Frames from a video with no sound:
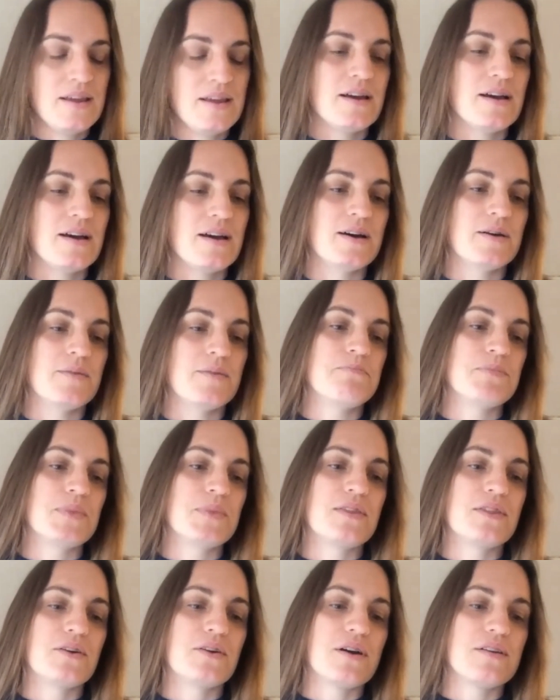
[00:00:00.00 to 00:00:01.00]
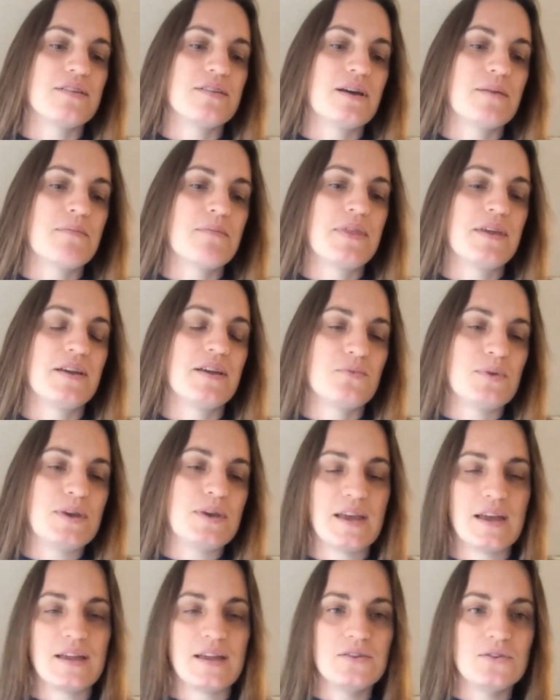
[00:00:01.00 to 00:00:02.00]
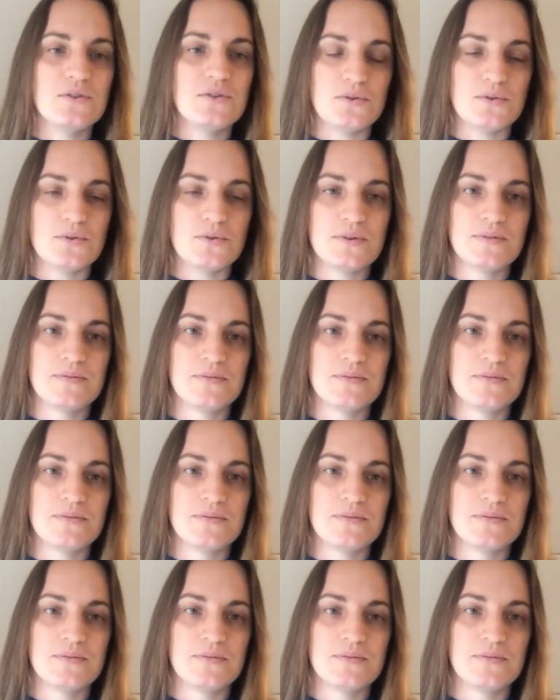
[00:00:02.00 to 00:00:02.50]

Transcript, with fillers: um, there are some things we can do